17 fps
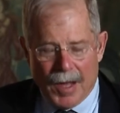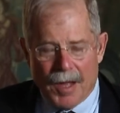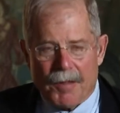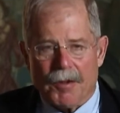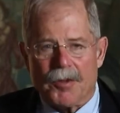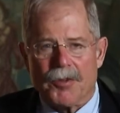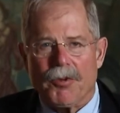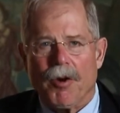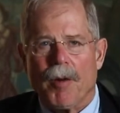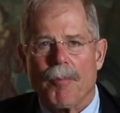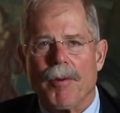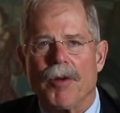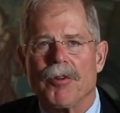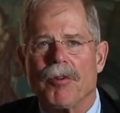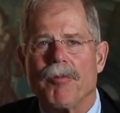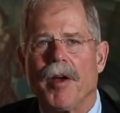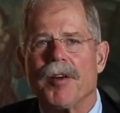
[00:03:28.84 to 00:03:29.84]
The historic
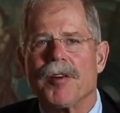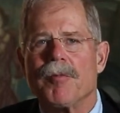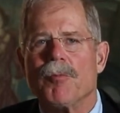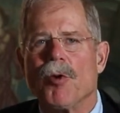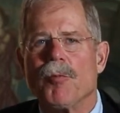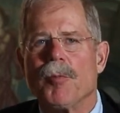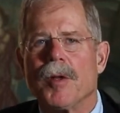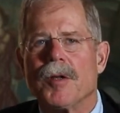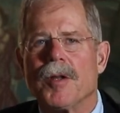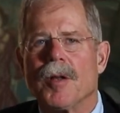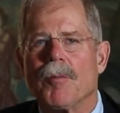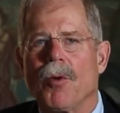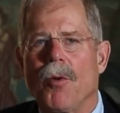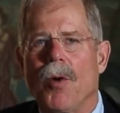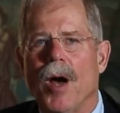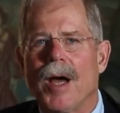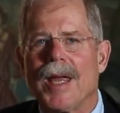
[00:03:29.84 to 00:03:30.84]
preservation movement in
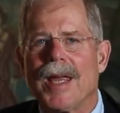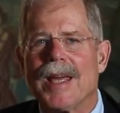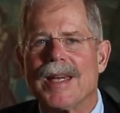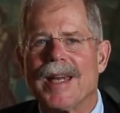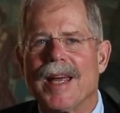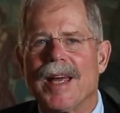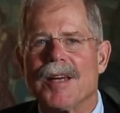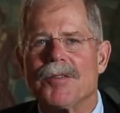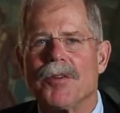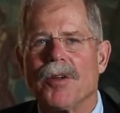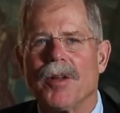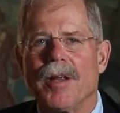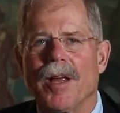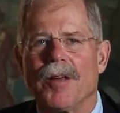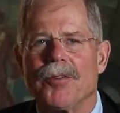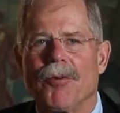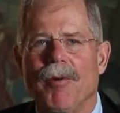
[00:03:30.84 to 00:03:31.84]
Milwaukee and nationally
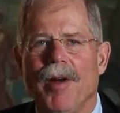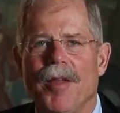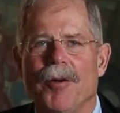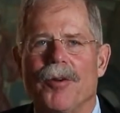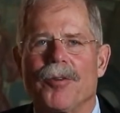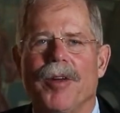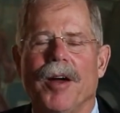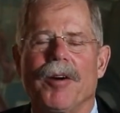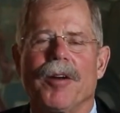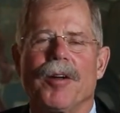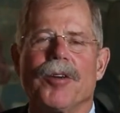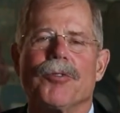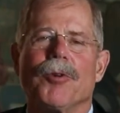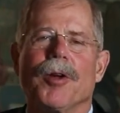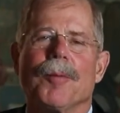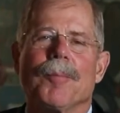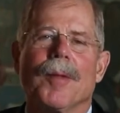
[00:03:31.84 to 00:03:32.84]
has a rather checkered
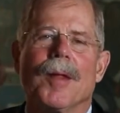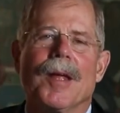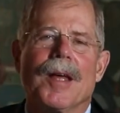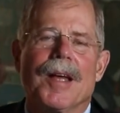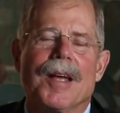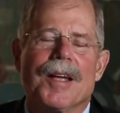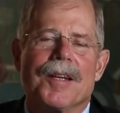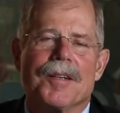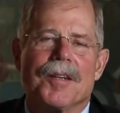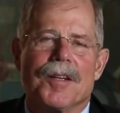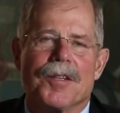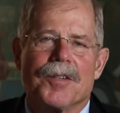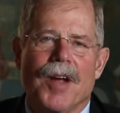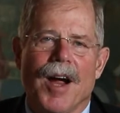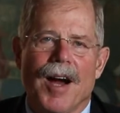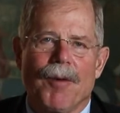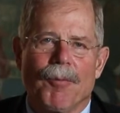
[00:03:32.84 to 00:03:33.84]
history. To
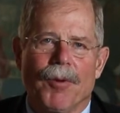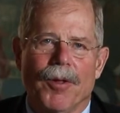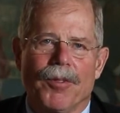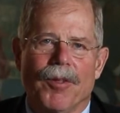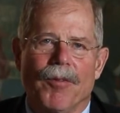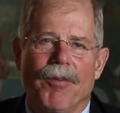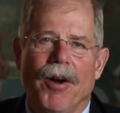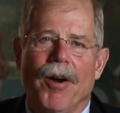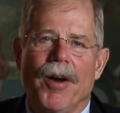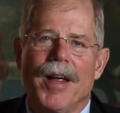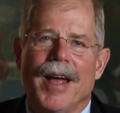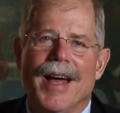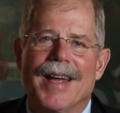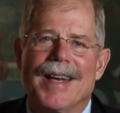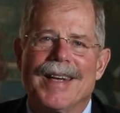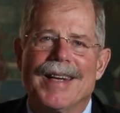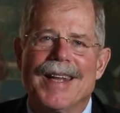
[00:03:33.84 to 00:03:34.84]
start with, the very
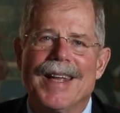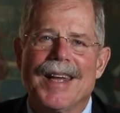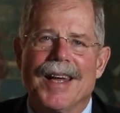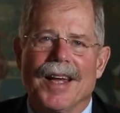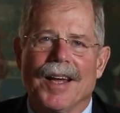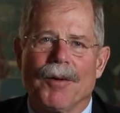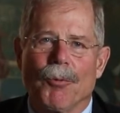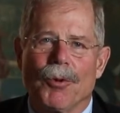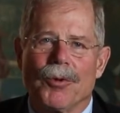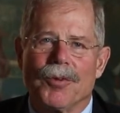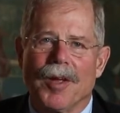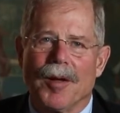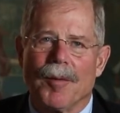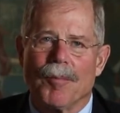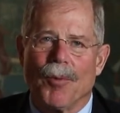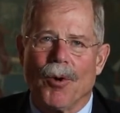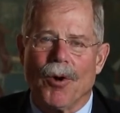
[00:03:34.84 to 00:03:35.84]
idea was
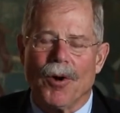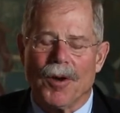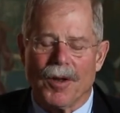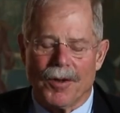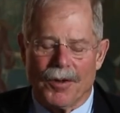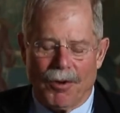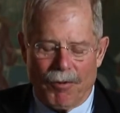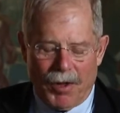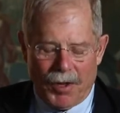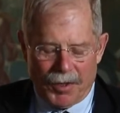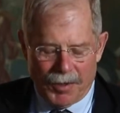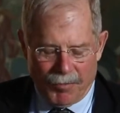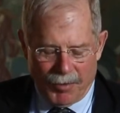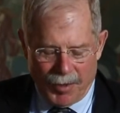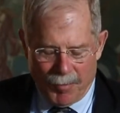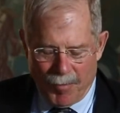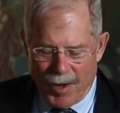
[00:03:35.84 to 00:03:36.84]
not born until
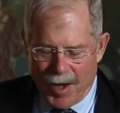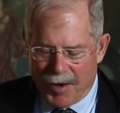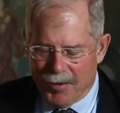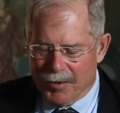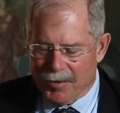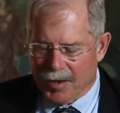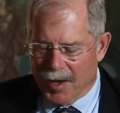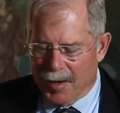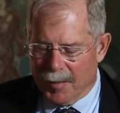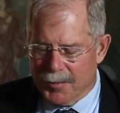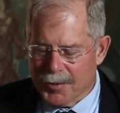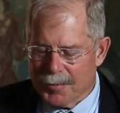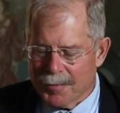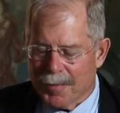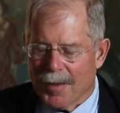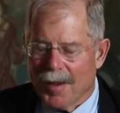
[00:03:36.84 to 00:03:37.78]
relatively modern times.